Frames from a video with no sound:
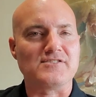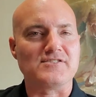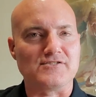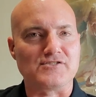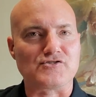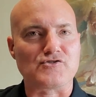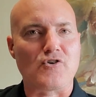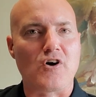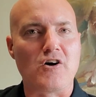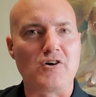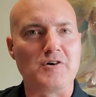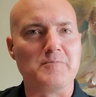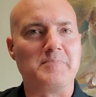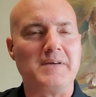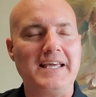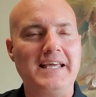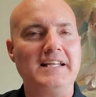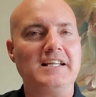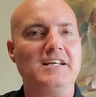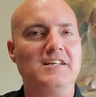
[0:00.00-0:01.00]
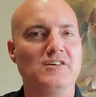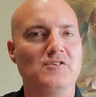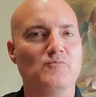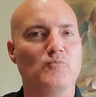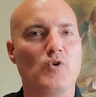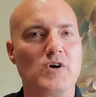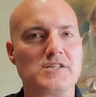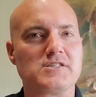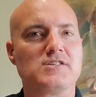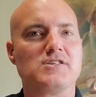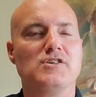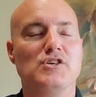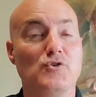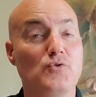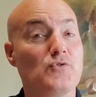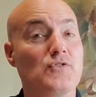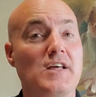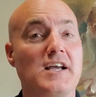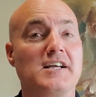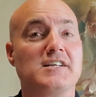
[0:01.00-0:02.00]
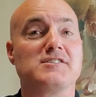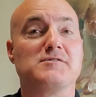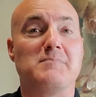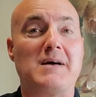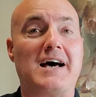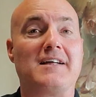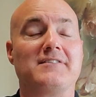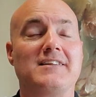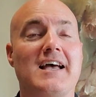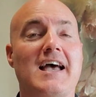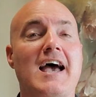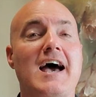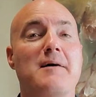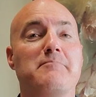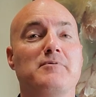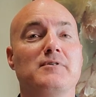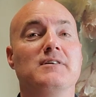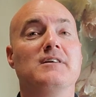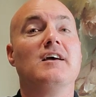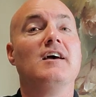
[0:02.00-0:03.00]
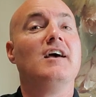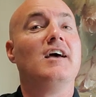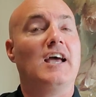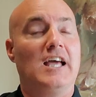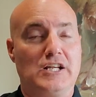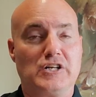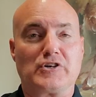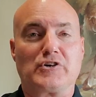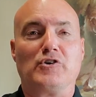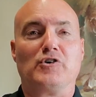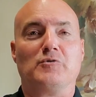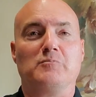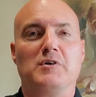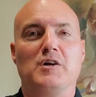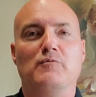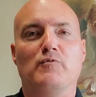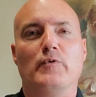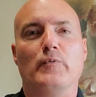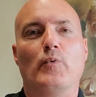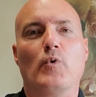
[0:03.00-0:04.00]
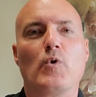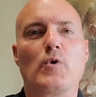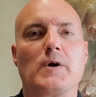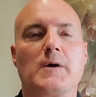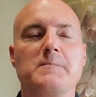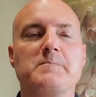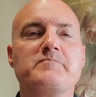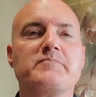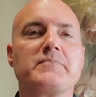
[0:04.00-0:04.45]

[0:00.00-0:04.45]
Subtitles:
a strong opinion in what you think is about to happen, and you're going to be rewarded.